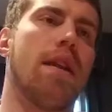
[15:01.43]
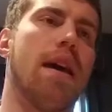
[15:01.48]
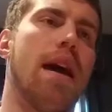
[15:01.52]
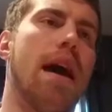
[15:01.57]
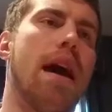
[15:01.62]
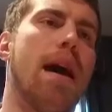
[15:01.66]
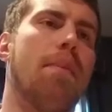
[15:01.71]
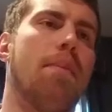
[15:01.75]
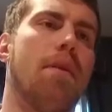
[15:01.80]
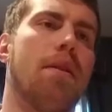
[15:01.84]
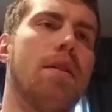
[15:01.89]
to
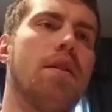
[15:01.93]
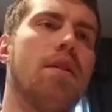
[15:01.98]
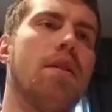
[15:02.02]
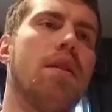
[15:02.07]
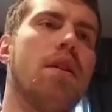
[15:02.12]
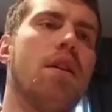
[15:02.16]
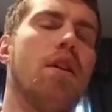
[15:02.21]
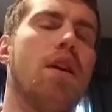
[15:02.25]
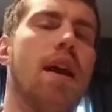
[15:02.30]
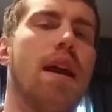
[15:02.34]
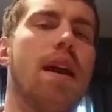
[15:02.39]
happen.
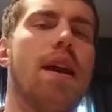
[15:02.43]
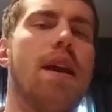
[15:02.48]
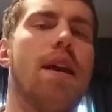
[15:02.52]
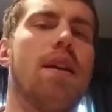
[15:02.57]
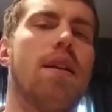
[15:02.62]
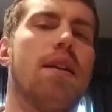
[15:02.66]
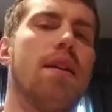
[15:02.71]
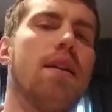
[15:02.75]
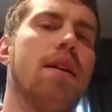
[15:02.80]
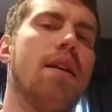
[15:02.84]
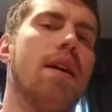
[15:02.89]

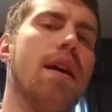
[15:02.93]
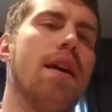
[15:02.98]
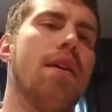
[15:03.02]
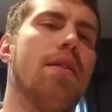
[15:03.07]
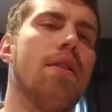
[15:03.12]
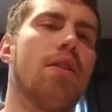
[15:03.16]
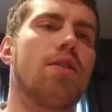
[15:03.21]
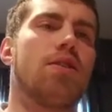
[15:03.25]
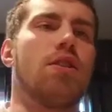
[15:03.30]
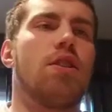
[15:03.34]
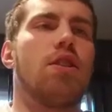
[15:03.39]
And
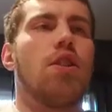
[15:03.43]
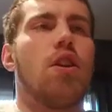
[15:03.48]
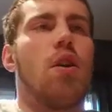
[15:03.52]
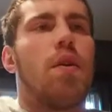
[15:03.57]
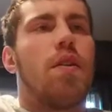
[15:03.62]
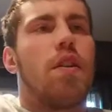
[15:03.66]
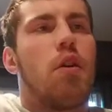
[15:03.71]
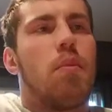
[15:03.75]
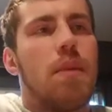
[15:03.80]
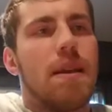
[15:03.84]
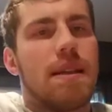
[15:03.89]
there's, and
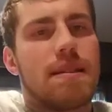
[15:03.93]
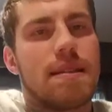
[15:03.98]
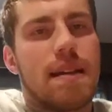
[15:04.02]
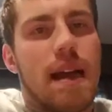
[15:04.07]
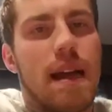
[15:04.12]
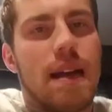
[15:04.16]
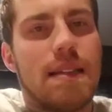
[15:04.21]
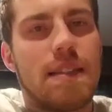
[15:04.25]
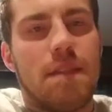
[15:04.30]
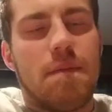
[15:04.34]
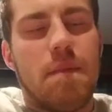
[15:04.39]
there'll be
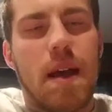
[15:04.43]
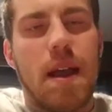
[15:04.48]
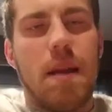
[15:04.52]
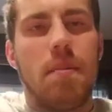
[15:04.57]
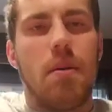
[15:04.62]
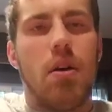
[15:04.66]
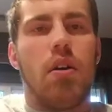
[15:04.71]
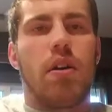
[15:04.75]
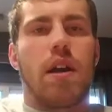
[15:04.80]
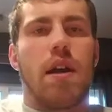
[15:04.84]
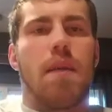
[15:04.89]
signs of
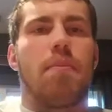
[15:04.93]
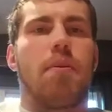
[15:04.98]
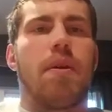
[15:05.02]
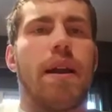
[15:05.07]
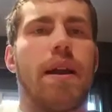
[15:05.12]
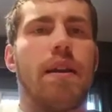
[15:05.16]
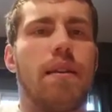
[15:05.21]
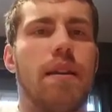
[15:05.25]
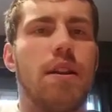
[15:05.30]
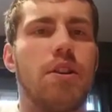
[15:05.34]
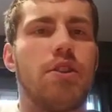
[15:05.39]
metabolic
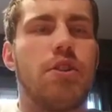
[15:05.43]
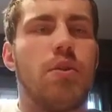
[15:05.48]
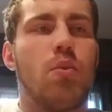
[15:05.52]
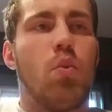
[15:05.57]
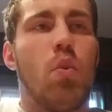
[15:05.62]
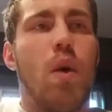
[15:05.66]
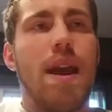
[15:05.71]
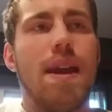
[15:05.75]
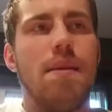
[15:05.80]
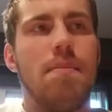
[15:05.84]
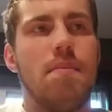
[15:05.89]
upregulation.
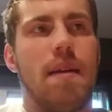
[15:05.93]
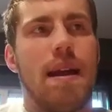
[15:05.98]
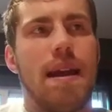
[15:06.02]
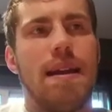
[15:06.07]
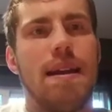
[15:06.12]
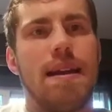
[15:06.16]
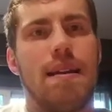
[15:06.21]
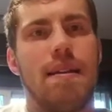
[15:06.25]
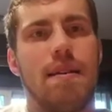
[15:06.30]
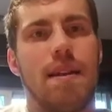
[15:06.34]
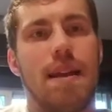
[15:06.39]
Weight
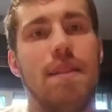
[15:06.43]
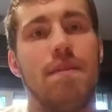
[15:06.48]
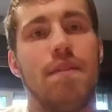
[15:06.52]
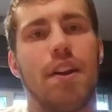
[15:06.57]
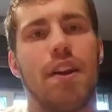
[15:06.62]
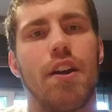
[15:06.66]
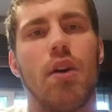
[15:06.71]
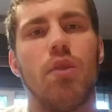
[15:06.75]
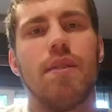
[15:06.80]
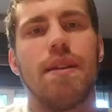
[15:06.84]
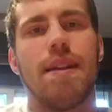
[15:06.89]
might
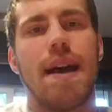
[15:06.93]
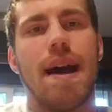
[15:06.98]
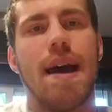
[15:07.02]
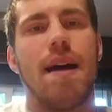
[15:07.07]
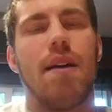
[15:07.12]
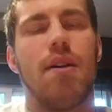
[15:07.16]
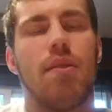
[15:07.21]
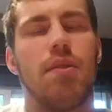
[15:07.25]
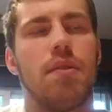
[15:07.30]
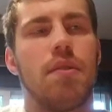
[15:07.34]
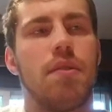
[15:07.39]
even go
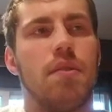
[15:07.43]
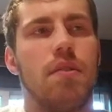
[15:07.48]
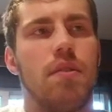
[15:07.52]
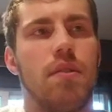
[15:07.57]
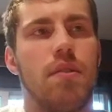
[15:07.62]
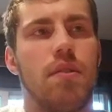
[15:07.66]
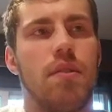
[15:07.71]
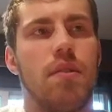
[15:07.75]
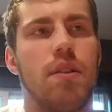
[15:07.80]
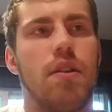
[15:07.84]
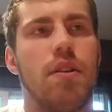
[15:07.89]
down,
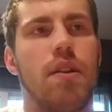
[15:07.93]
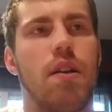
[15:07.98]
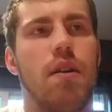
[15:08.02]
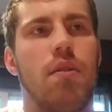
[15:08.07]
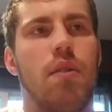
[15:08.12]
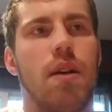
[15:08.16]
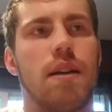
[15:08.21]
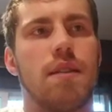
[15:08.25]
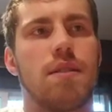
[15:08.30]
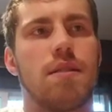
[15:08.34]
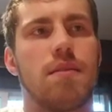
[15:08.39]

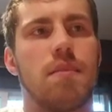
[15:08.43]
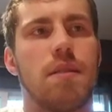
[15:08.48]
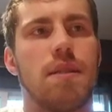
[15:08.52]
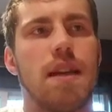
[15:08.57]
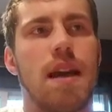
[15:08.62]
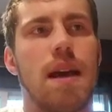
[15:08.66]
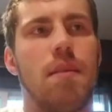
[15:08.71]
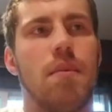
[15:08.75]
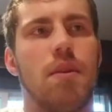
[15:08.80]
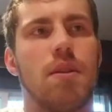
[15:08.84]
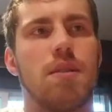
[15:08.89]
as the
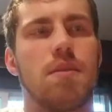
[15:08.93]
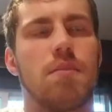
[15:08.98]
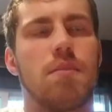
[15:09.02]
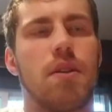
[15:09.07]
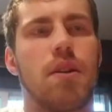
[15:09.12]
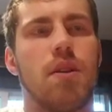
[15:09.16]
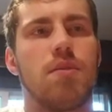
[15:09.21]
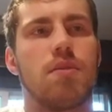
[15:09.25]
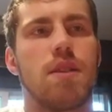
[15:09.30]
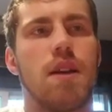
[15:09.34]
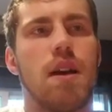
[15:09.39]
metabolism
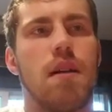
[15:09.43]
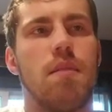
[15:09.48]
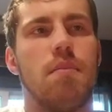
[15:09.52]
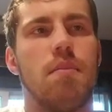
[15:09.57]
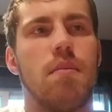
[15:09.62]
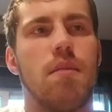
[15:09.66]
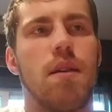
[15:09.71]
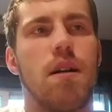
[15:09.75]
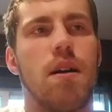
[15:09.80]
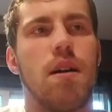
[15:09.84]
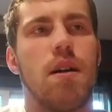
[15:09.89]
goes
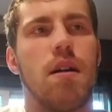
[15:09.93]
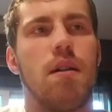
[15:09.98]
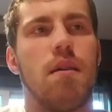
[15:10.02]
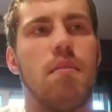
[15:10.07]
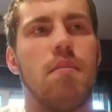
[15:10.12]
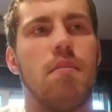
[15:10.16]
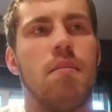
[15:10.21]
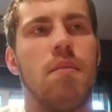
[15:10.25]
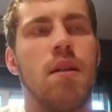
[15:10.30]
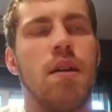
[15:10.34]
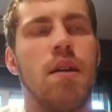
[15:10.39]
up.
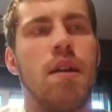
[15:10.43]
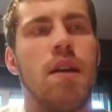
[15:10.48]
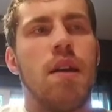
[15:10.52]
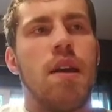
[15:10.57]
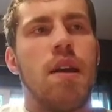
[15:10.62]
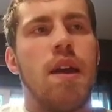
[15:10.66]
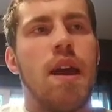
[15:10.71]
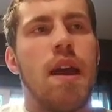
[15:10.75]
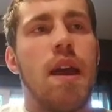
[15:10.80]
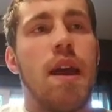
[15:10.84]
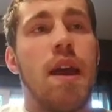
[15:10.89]

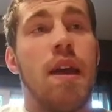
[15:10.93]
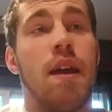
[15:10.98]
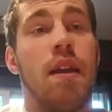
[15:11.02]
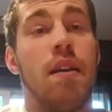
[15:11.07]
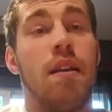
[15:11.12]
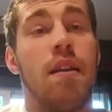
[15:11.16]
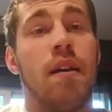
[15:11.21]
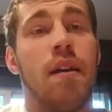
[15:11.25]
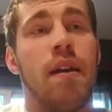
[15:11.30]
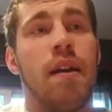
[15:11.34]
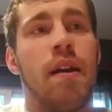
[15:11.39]

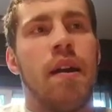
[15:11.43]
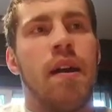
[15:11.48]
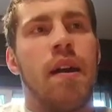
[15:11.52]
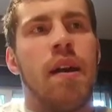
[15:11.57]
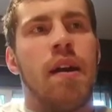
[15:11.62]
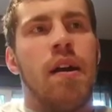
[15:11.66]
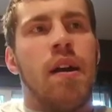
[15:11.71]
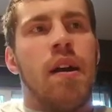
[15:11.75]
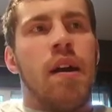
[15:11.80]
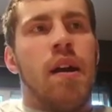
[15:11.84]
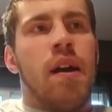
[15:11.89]
And,
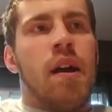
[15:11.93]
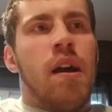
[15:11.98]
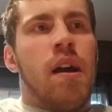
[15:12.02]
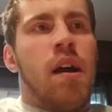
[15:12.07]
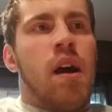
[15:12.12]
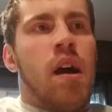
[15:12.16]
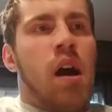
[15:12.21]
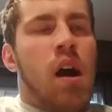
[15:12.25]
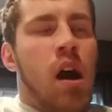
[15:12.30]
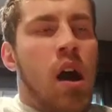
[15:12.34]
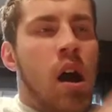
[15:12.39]

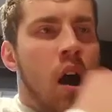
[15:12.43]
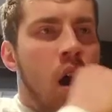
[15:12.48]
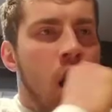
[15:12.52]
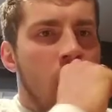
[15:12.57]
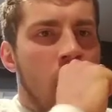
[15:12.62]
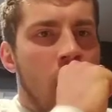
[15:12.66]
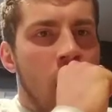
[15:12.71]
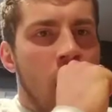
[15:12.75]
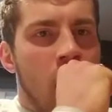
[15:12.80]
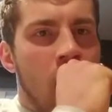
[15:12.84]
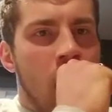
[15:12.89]

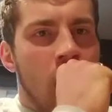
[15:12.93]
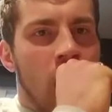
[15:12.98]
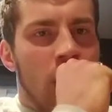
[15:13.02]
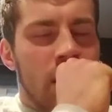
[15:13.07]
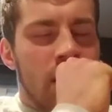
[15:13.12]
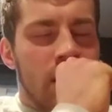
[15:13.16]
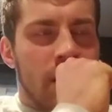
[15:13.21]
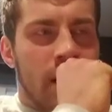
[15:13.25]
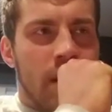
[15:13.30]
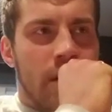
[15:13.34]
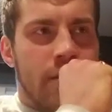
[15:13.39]
oh,
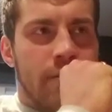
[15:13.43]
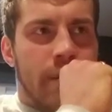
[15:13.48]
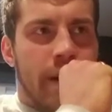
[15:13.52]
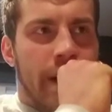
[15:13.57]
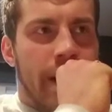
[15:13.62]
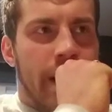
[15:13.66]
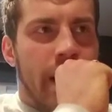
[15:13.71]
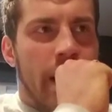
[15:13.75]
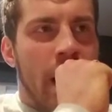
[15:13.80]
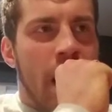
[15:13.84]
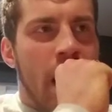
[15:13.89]
excuse me.